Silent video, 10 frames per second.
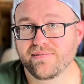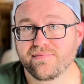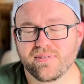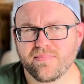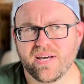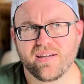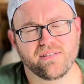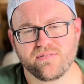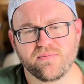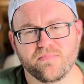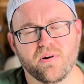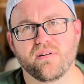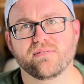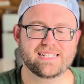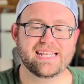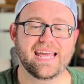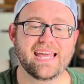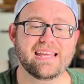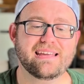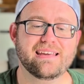to buy a new part.
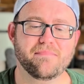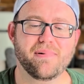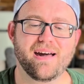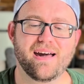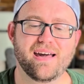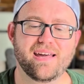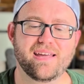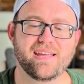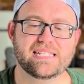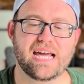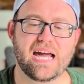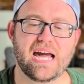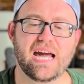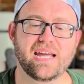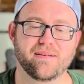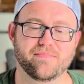Take my time.